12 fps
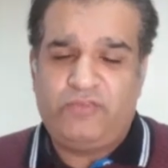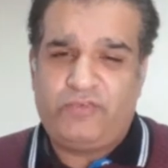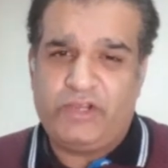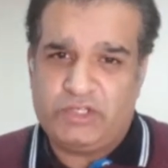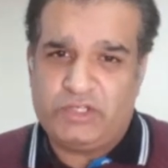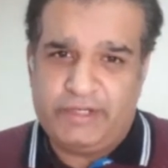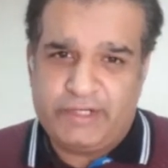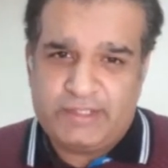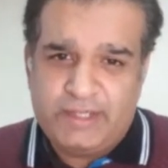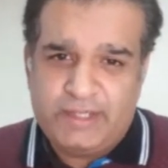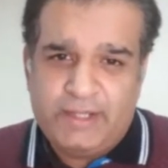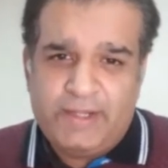
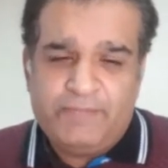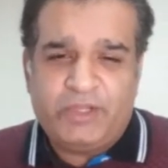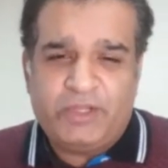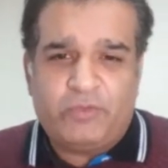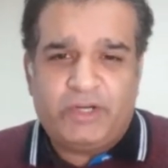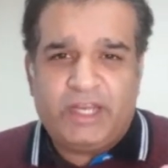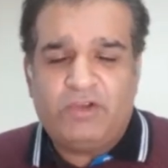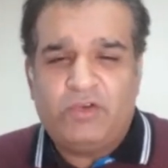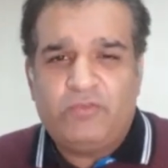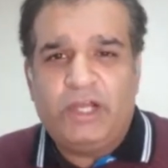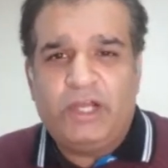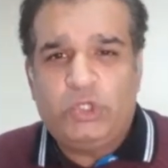freshers, that whatever
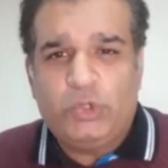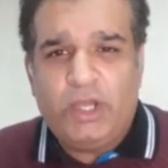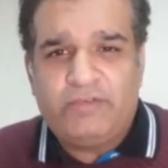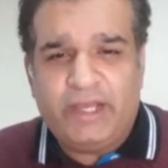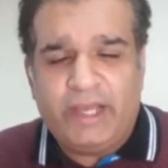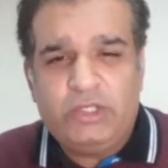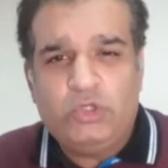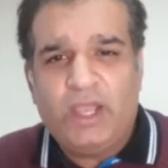work you have done,